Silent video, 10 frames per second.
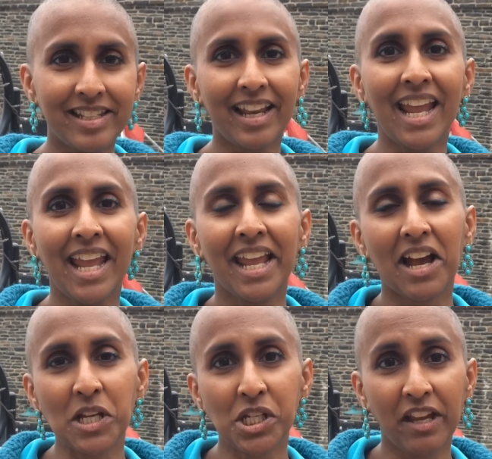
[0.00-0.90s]

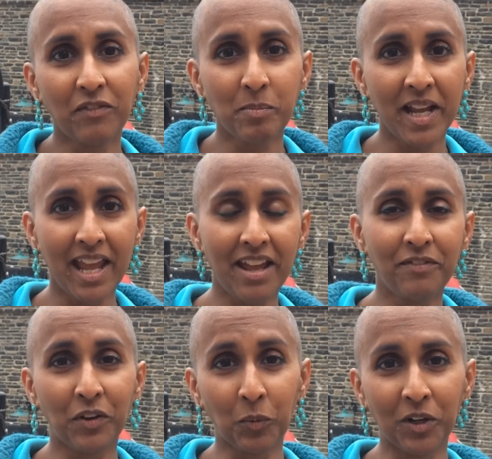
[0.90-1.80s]
Today I shaved my
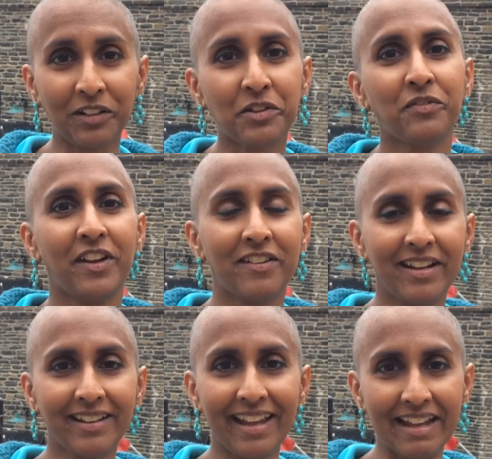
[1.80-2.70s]
head for World
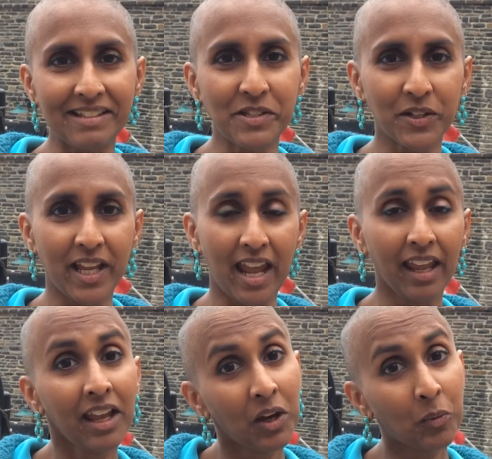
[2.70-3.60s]
Ovarian Cancer
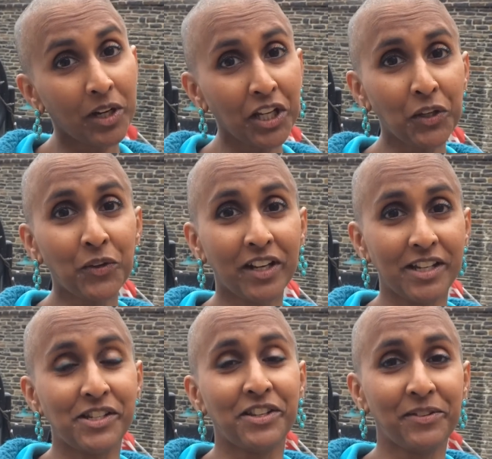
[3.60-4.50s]
Day. What are you
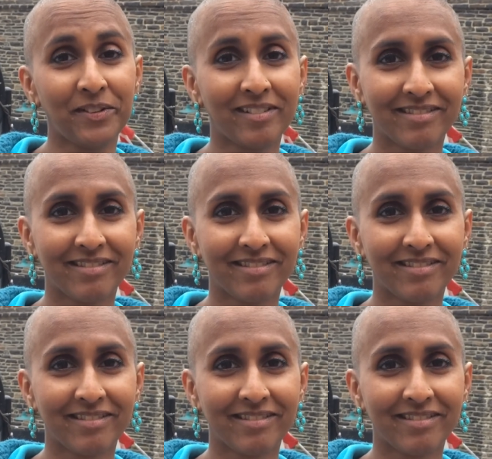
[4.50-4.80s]
going to do?